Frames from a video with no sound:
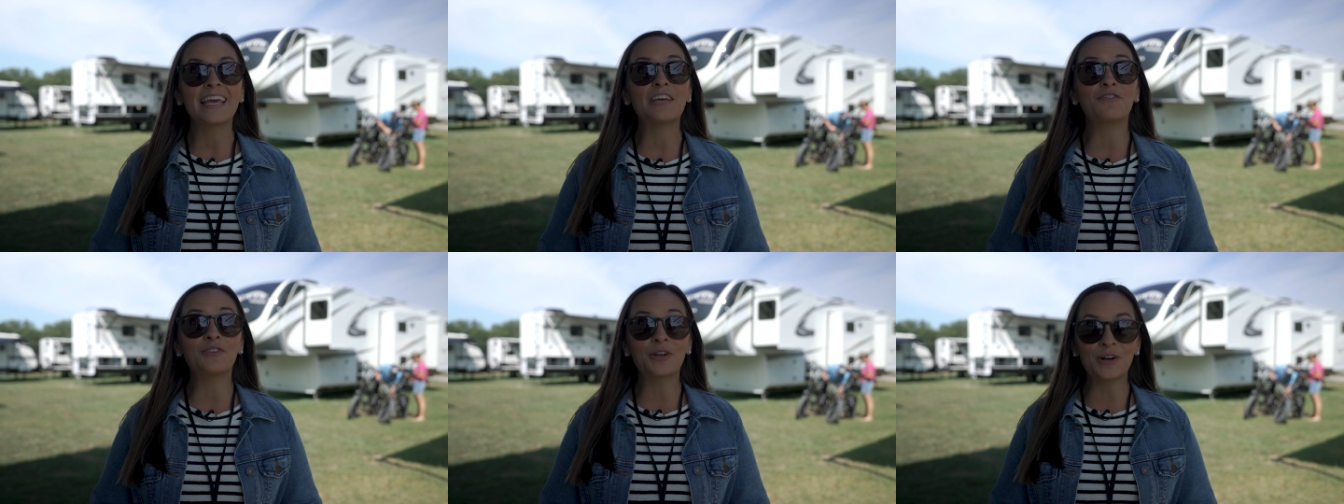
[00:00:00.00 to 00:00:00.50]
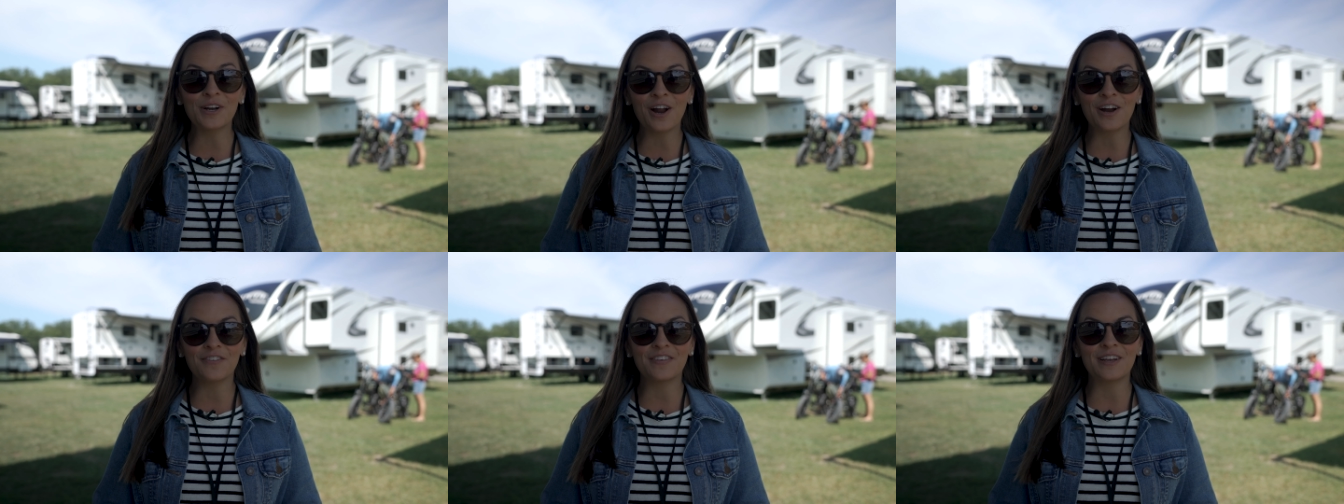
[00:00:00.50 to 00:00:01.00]
If you're an
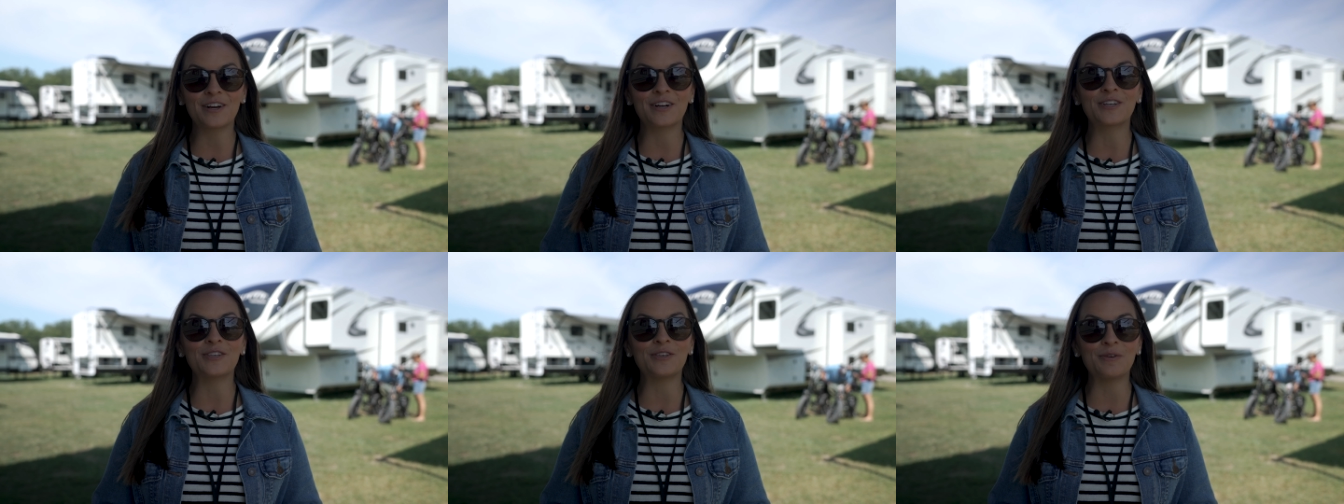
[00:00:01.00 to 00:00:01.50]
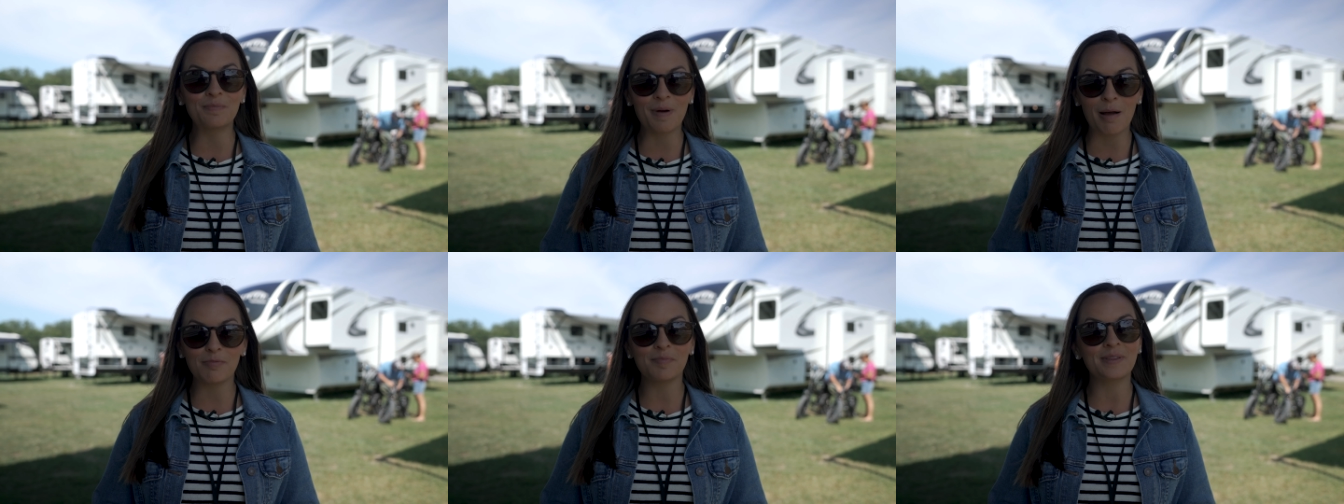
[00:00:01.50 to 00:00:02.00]
RVer, you
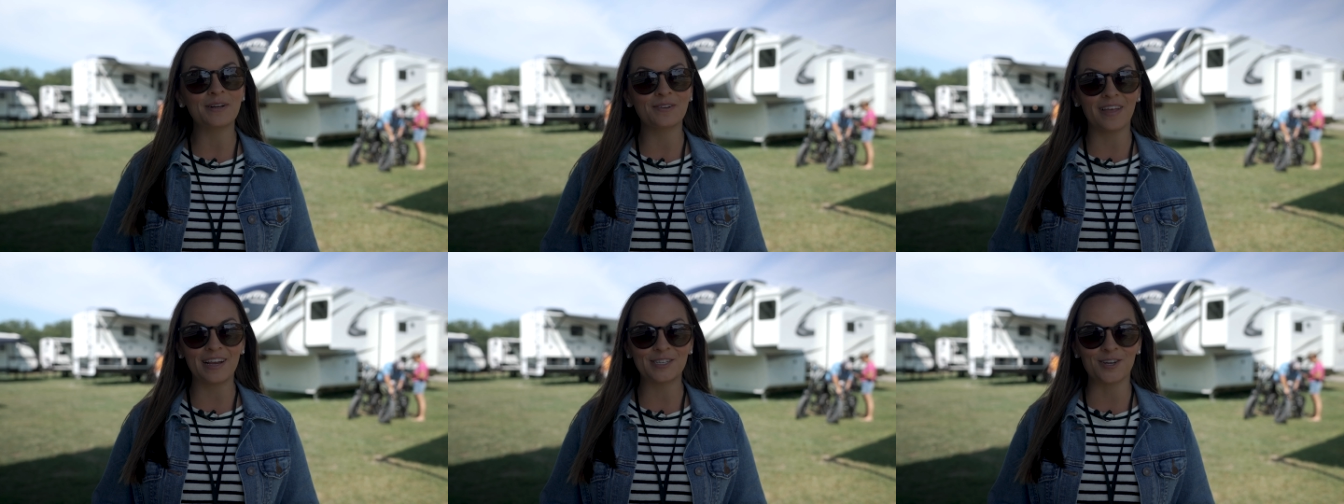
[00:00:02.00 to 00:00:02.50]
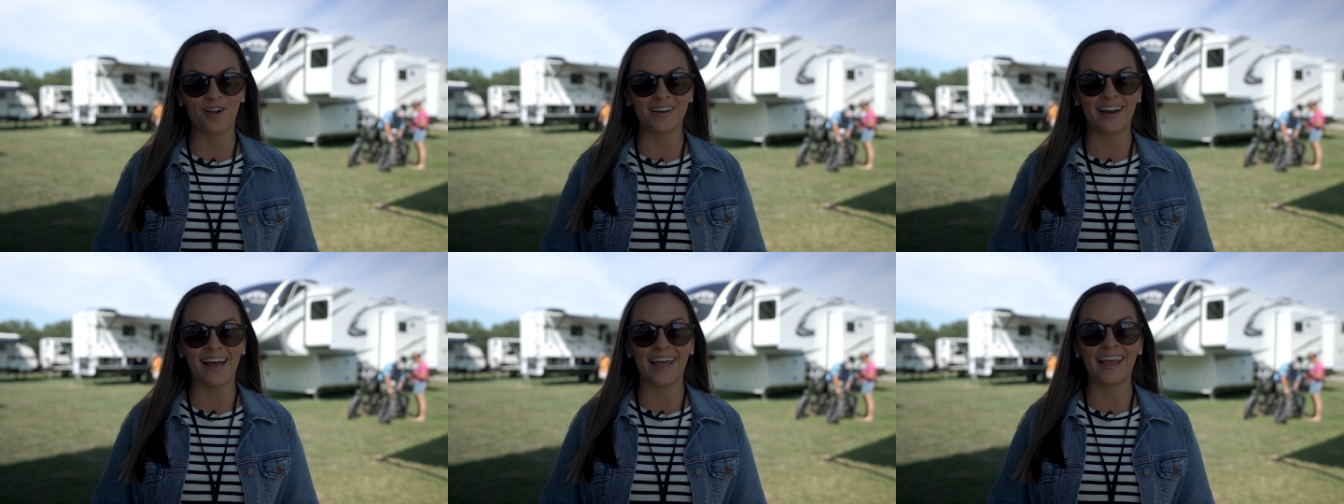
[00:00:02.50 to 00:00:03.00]
probably are like Sean
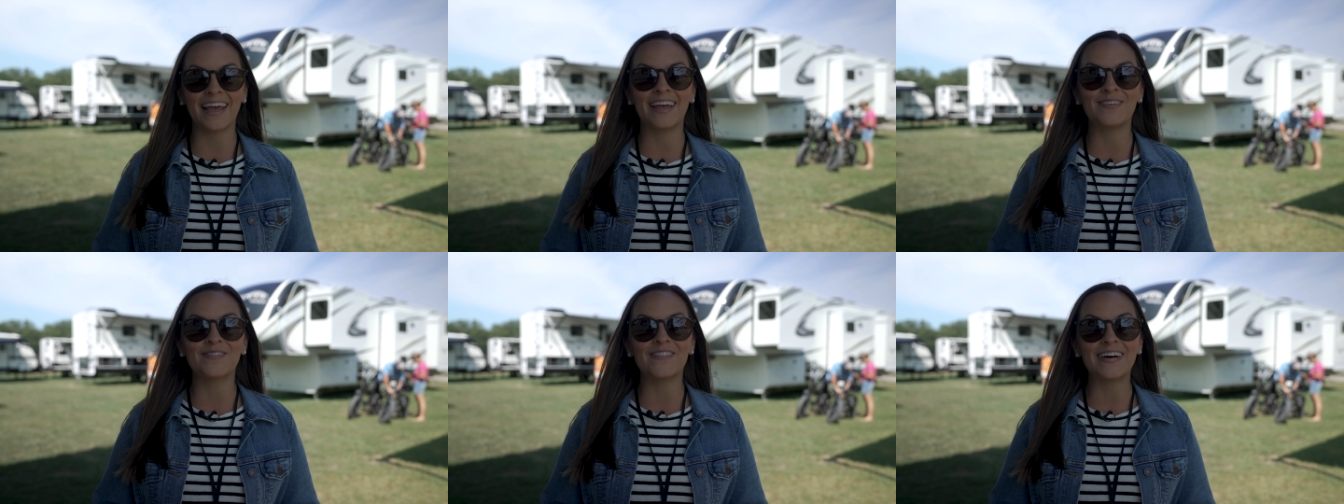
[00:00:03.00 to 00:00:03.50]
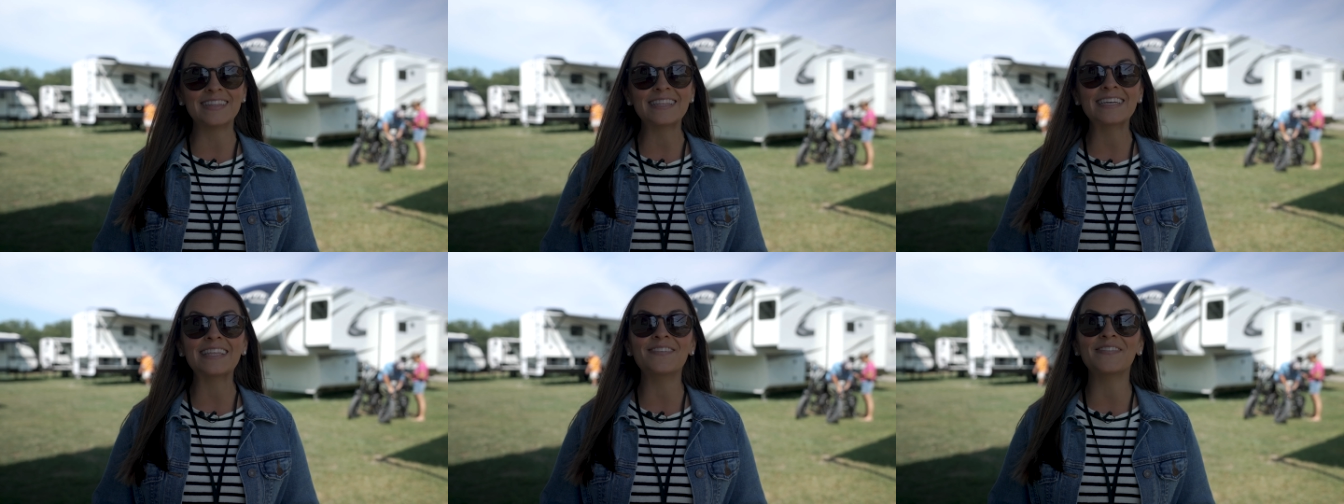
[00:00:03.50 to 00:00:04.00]
and I, and one
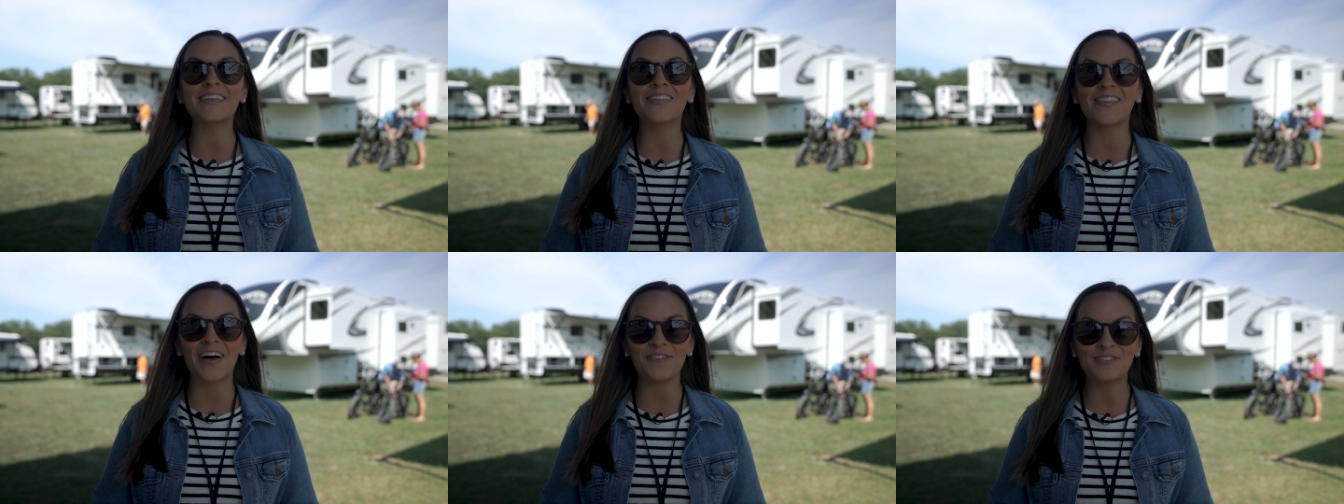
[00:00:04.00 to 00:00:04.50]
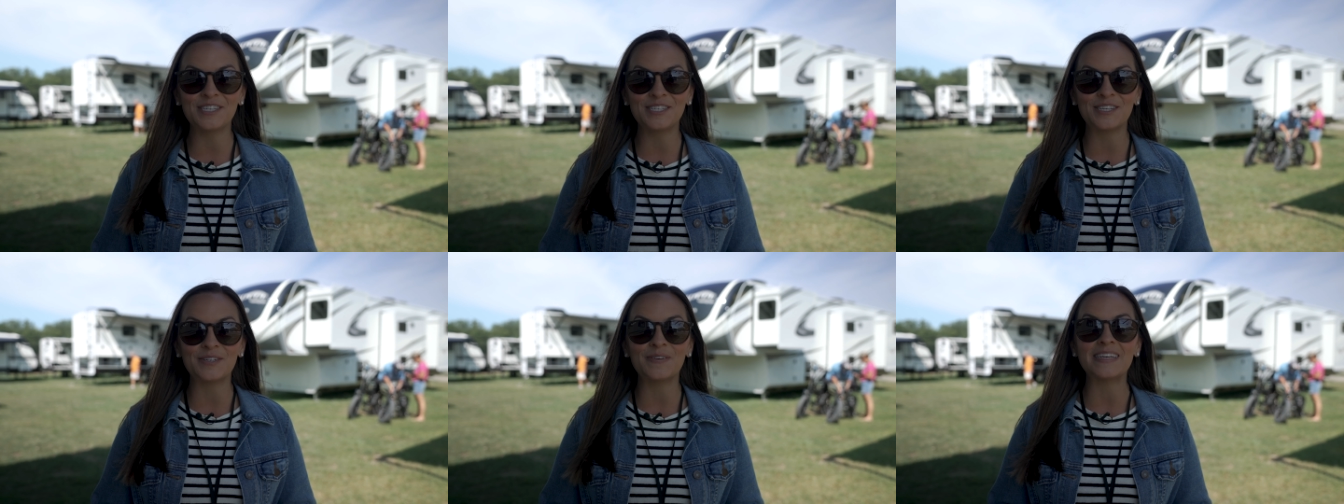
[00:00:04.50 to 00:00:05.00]
thing that we love to
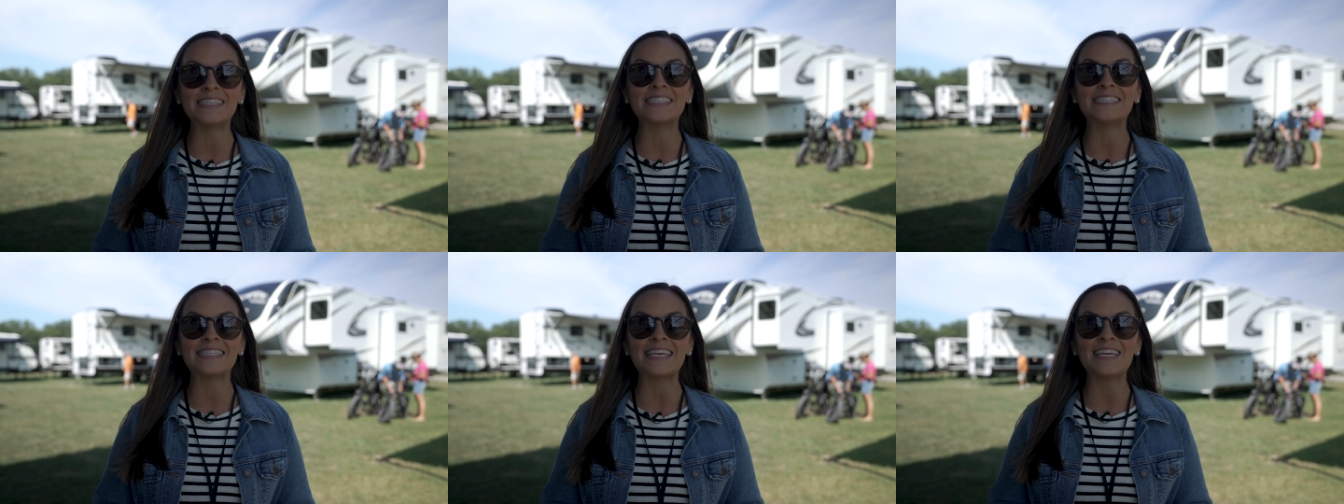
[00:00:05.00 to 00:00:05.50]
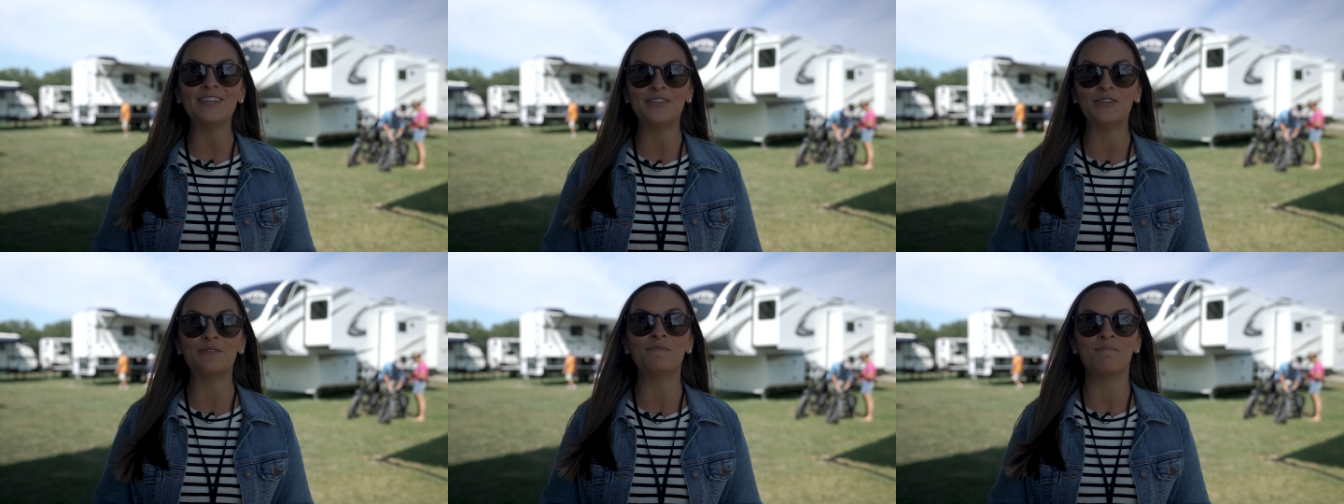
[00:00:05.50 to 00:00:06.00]
do is see
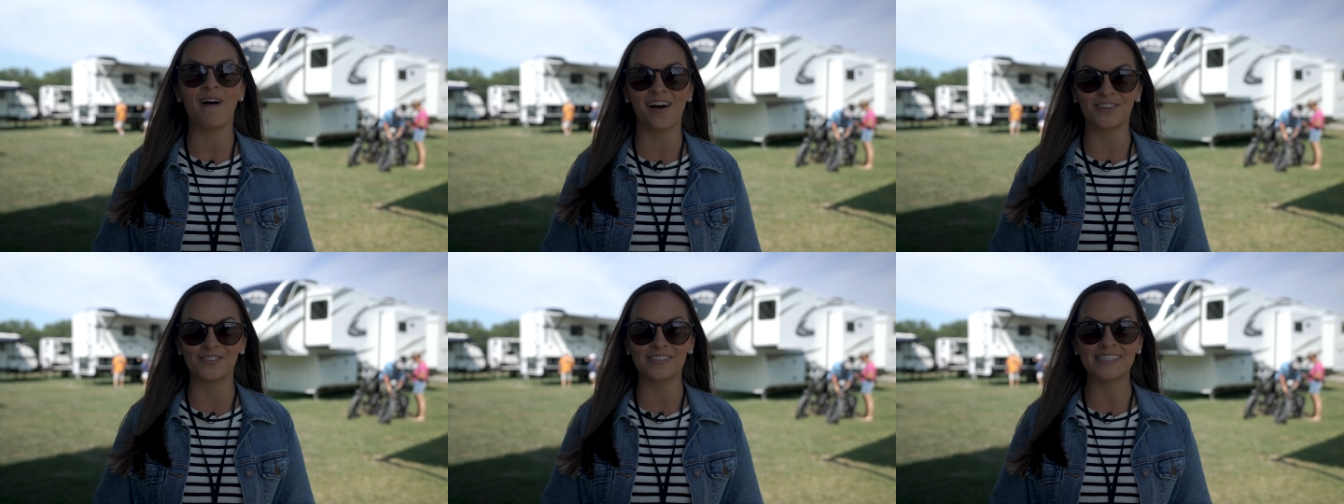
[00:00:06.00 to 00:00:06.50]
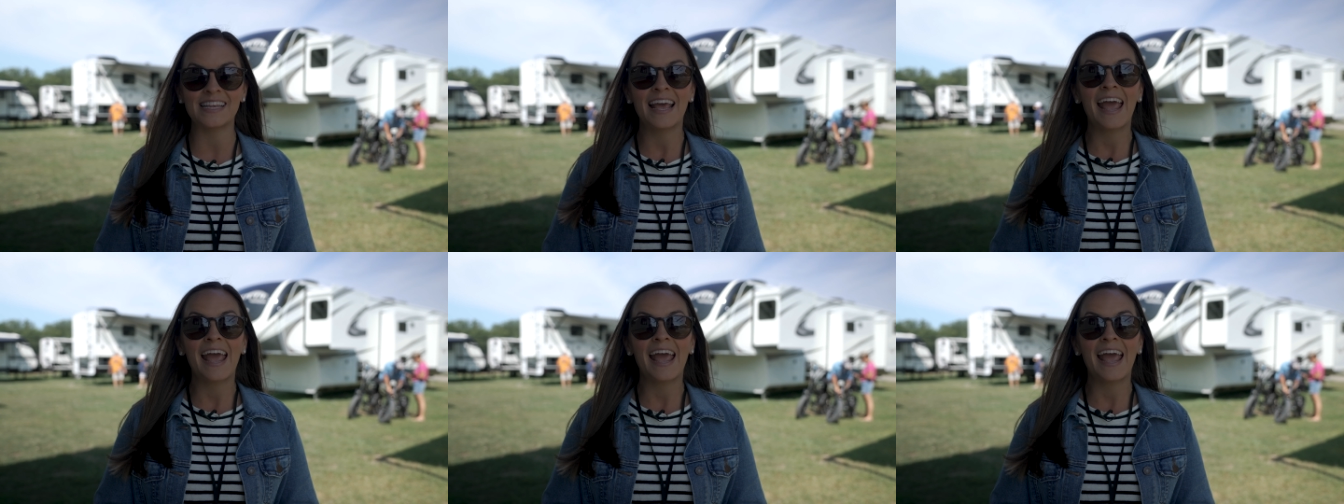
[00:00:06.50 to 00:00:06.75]
new models.